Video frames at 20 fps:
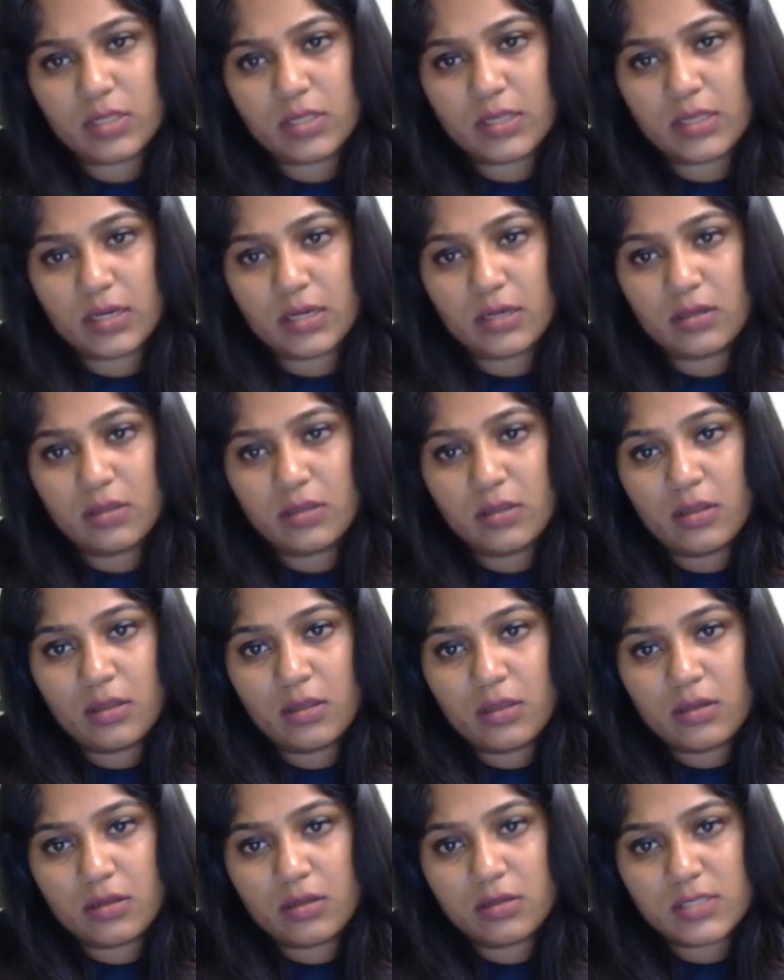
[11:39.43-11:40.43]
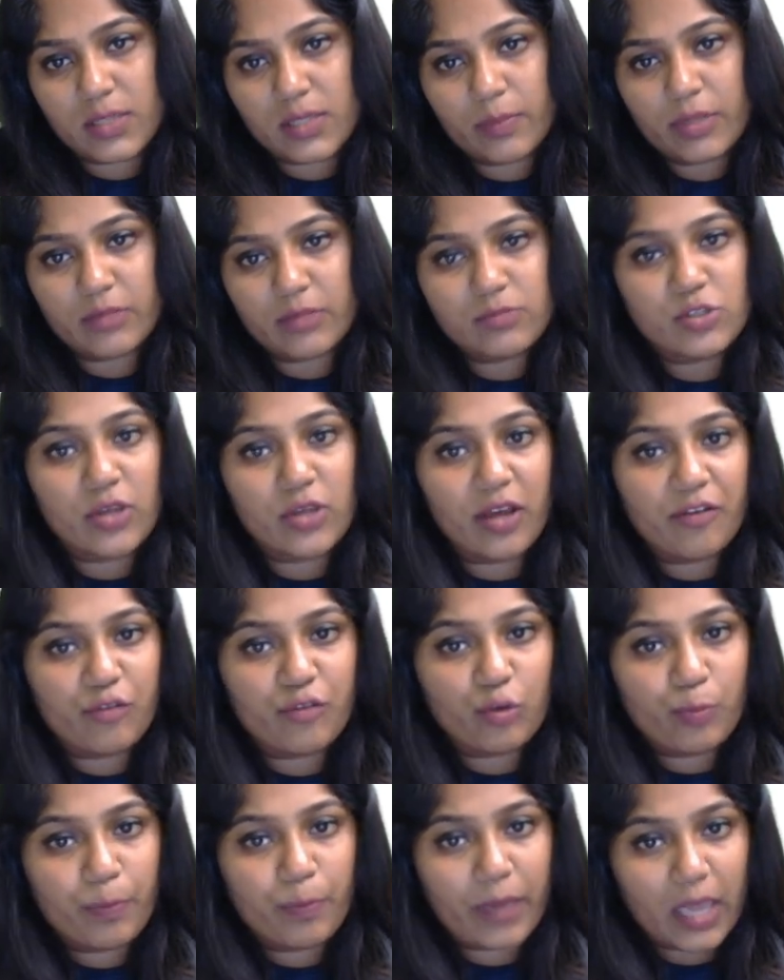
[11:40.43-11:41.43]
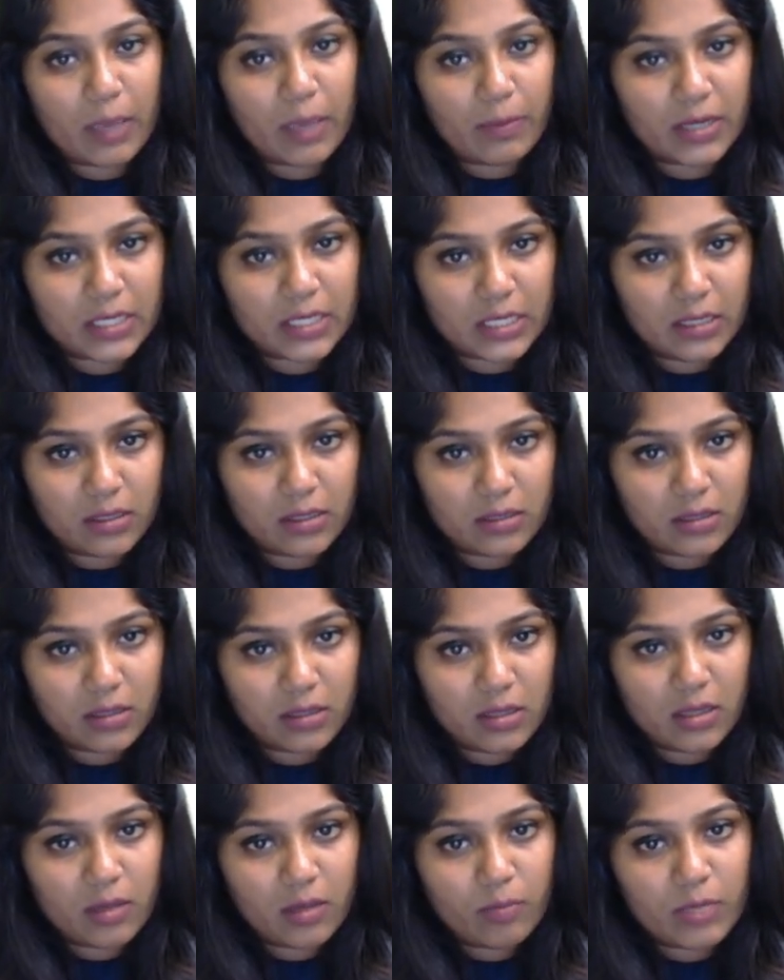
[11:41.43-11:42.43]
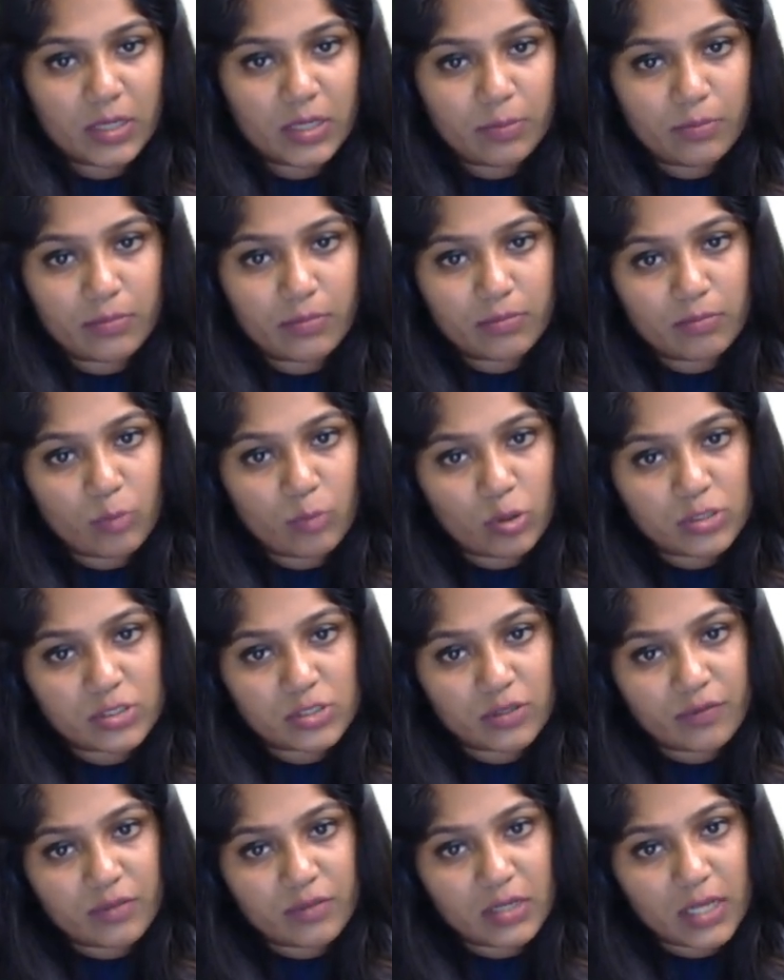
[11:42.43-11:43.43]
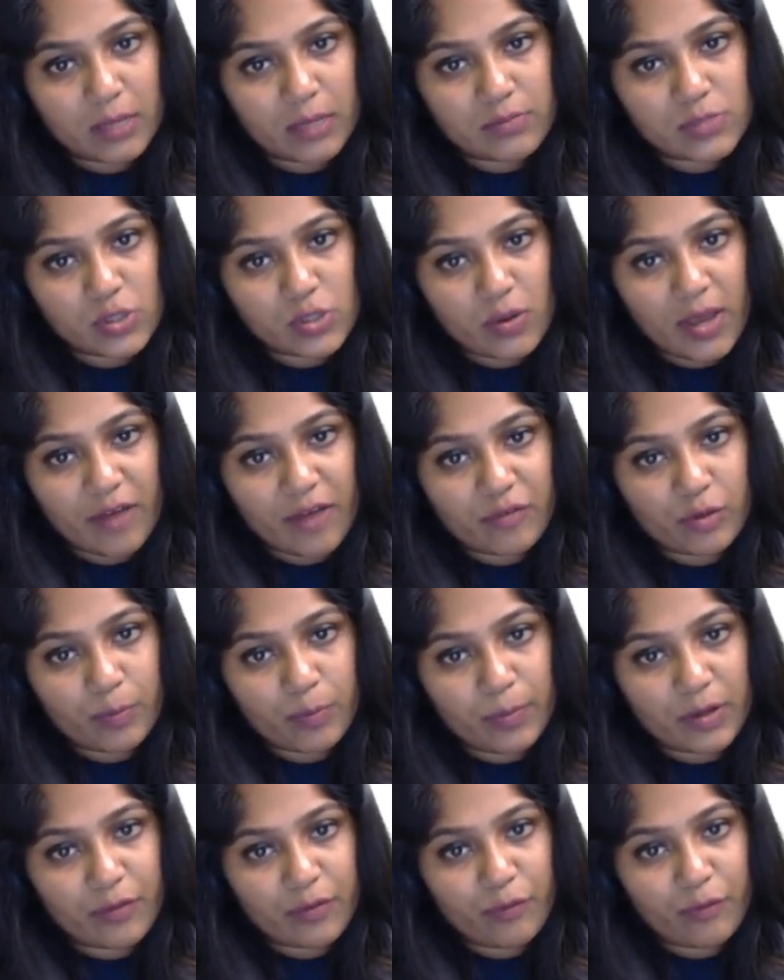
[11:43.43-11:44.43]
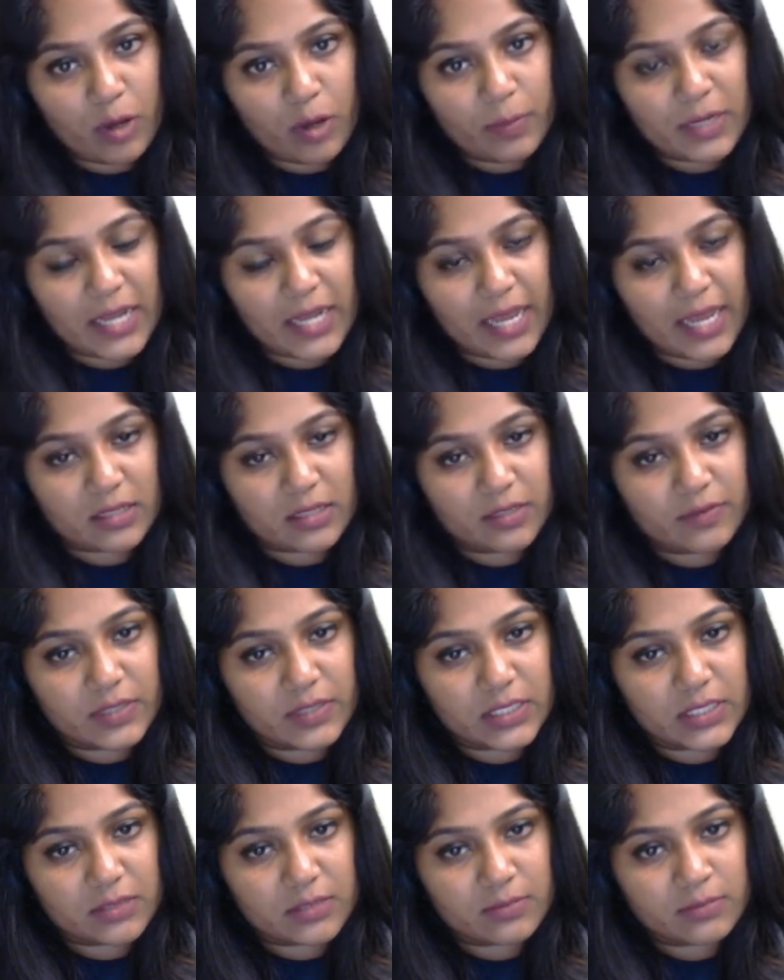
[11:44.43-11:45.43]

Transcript: Yeah, sometimes you have to pay money, but most of the times you have to perform an activity.